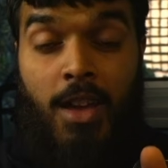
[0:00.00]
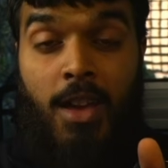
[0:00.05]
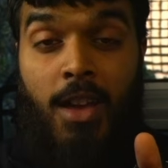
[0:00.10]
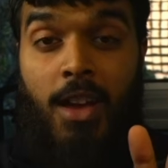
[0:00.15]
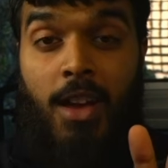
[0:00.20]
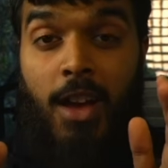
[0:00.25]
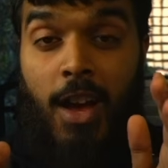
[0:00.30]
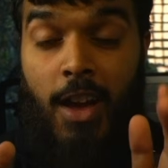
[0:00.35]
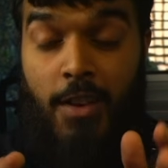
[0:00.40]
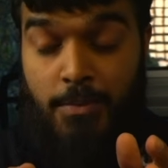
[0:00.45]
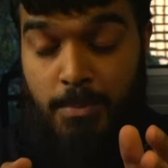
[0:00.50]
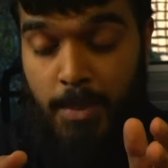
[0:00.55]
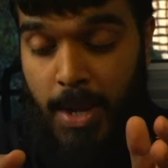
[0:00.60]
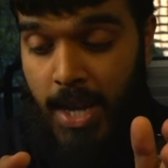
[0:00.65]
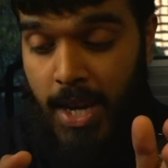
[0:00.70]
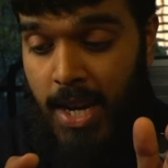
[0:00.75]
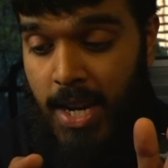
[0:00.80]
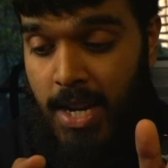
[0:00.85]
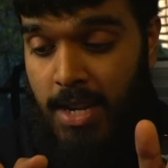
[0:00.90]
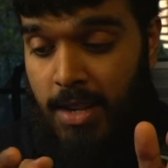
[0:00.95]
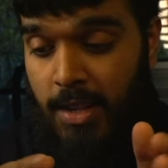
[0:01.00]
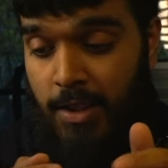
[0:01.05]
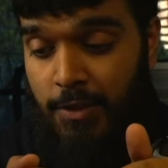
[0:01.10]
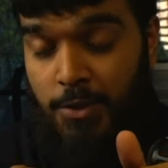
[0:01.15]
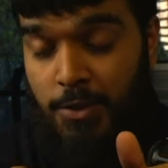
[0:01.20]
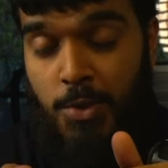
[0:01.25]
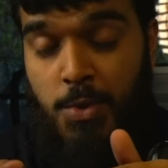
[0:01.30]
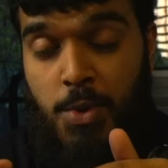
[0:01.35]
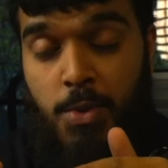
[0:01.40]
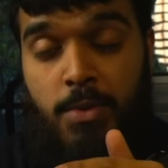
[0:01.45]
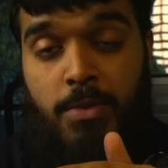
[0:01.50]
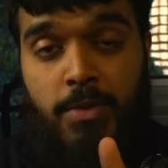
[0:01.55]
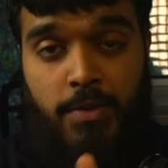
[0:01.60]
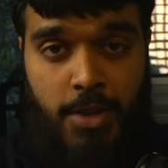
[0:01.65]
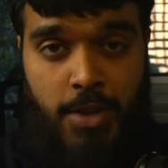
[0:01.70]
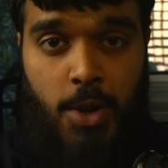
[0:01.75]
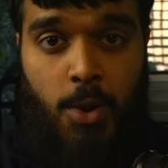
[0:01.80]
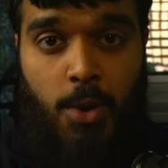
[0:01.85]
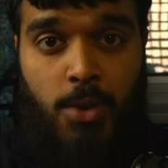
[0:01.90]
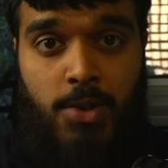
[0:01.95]
I've made a few
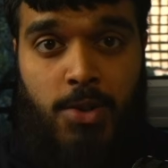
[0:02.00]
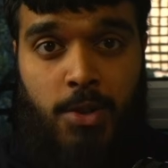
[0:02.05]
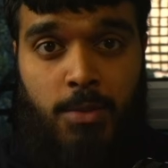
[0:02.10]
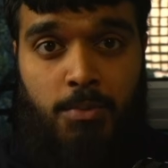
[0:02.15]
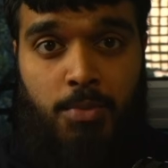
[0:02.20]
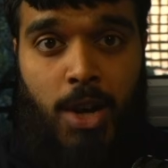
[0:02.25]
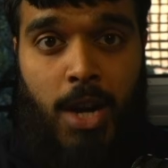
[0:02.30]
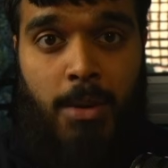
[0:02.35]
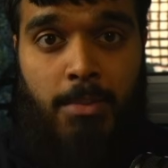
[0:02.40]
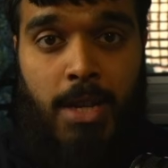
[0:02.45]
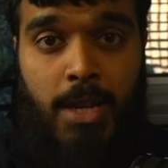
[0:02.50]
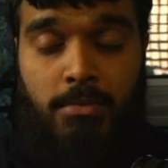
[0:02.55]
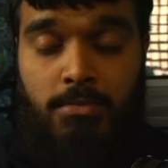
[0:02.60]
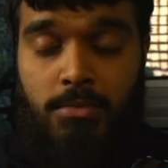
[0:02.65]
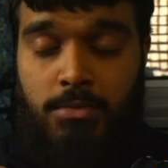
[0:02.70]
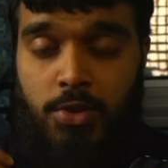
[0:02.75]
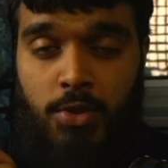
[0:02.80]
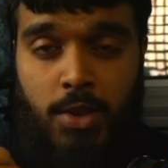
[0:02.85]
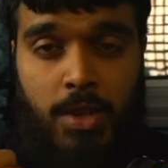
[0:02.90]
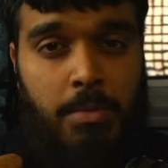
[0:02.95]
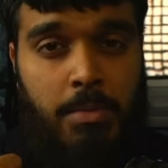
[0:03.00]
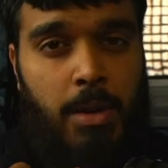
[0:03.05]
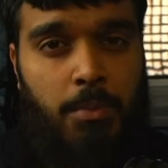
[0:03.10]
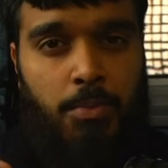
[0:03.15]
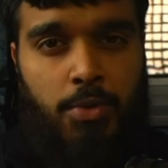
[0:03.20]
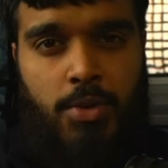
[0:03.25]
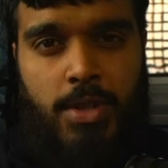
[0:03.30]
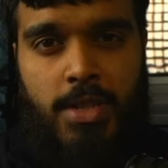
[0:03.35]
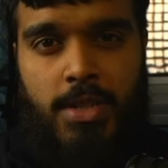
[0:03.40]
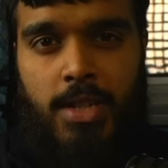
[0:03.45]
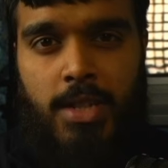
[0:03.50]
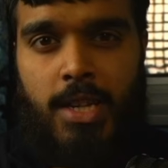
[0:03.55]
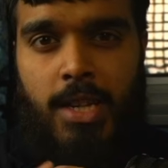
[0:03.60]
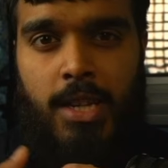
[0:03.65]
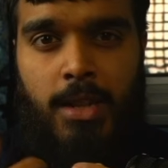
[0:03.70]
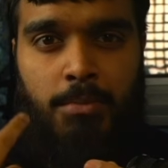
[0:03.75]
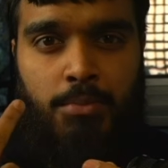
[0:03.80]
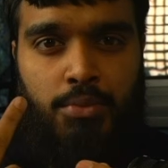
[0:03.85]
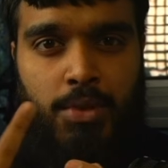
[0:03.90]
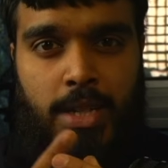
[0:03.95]
videos on priming, talking about pre-studying
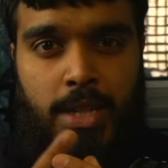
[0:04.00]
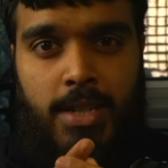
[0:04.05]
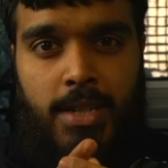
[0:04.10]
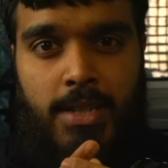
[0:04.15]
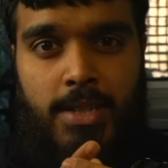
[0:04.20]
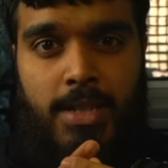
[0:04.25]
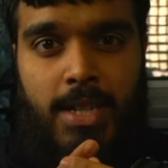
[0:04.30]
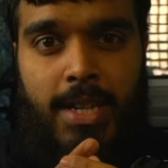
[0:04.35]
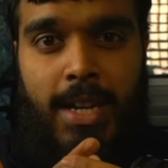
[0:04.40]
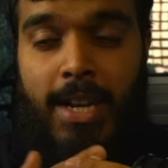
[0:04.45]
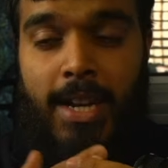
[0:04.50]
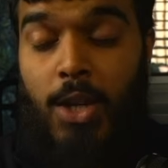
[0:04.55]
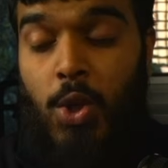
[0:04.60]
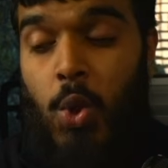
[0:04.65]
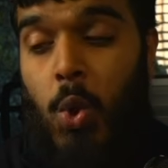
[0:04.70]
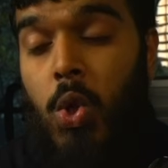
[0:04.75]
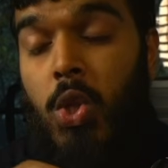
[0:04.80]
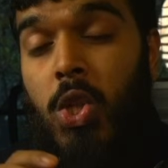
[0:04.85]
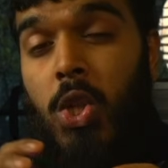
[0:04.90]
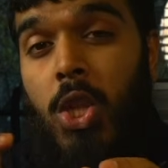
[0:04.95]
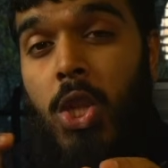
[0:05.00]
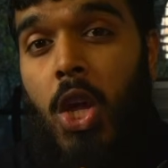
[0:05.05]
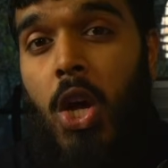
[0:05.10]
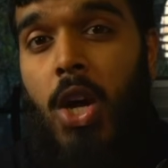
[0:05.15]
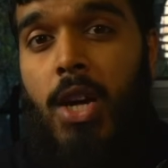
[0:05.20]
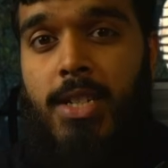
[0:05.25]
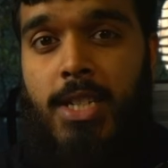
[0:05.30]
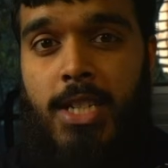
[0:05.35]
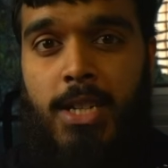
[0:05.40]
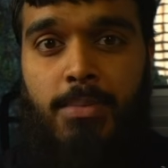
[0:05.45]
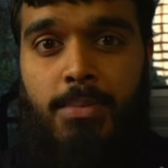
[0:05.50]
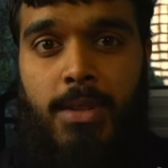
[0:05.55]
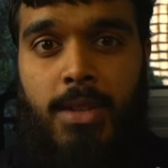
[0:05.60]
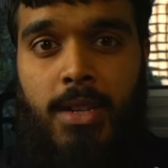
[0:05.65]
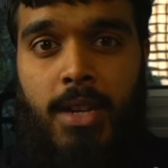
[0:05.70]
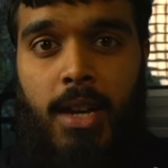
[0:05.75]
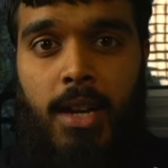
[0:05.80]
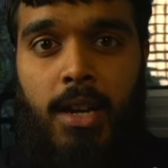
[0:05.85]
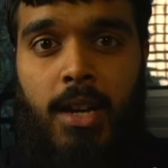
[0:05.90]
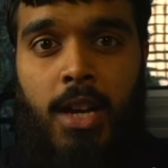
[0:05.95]
and pre-testing, and I go a lot deeper
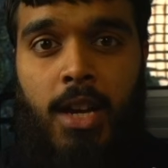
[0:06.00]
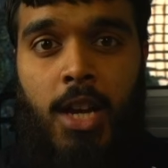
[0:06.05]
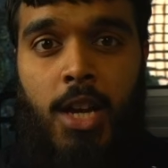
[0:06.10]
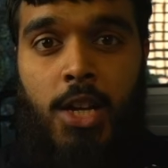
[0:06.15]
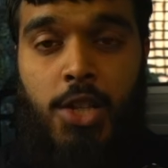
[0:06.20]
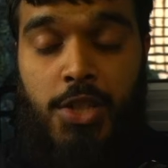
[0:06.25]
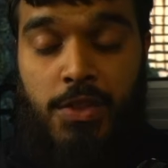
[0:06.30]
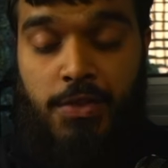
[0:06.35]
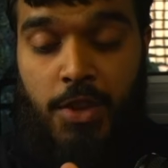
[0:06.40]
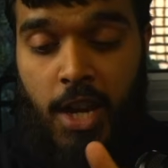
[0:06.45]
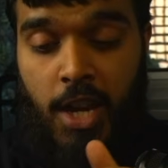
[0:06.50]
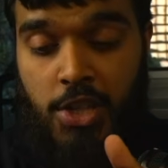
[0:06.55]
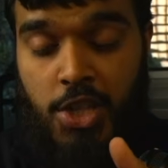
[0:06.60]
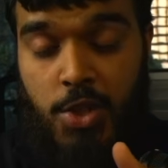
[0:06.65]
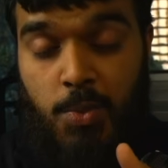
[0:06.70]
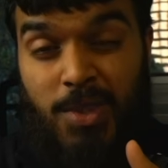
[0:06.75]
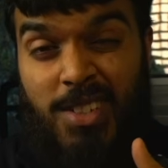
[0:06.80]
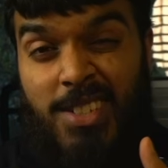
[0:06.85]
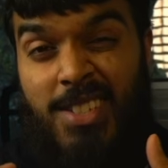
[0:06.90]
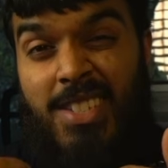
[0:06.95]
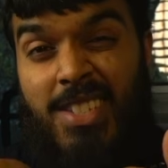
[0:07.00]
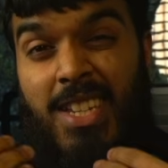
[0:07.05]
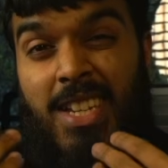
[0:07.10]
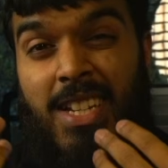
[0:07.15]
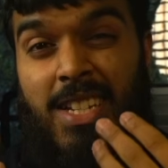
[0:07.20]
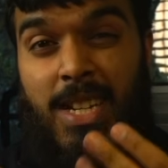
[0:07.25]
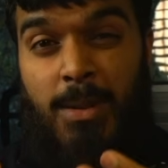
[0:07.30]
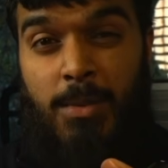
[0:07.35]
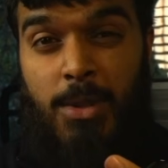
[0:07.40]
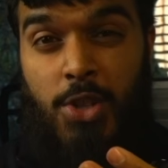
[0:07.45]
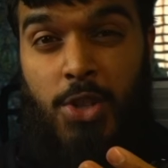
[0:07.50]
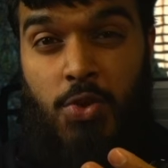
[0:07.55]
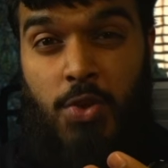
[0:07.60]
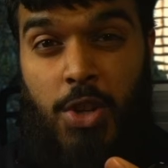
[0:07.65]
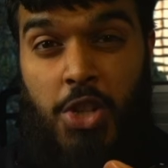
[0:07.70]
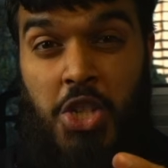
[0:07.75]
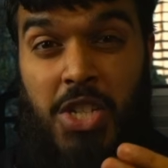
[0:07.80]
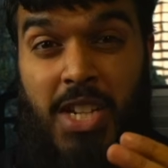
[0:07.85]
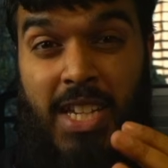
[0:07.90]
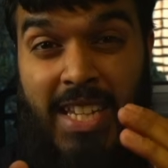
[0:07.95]
there. So if you actually want to see a
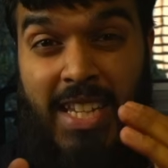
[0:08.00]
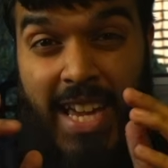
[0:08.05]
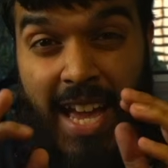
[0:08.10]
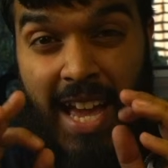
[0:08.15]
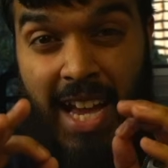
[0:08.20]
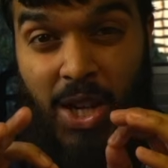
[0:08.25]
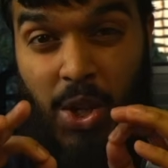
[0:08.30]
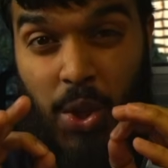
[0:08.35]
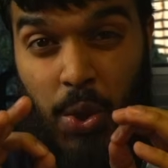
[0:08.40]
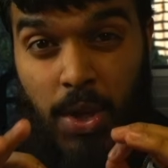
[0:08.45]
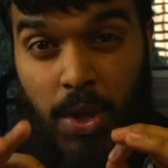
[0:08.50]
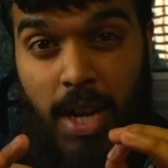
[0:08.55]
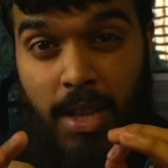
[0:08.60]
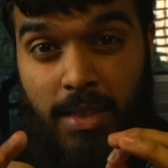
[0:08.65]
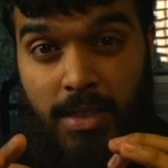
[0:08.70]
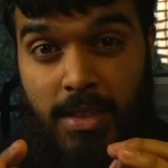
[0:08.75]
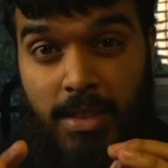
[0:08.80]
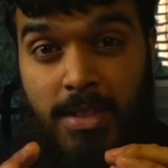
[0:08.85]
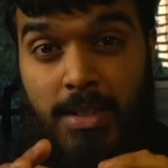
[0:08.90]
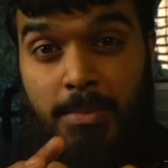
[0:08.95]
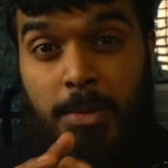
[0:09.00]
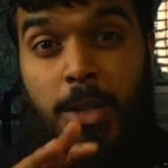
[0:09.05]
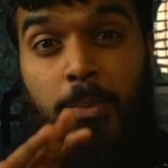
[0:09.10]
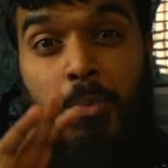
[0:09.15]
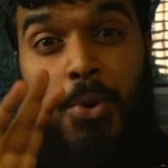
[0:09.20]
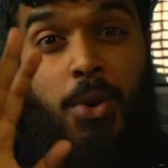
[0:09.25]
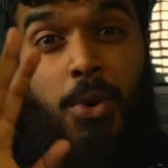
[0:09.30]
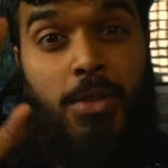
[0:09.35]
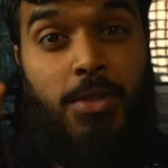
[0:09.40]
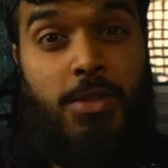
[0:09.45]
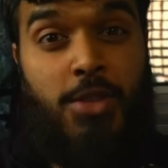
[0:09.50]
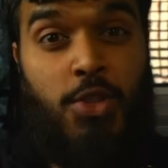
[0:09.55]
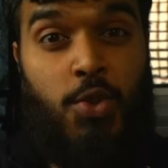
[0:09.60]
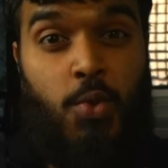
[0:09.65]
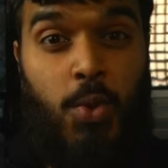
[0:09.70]
demonstration and get good at this, I'm going to put it on the screen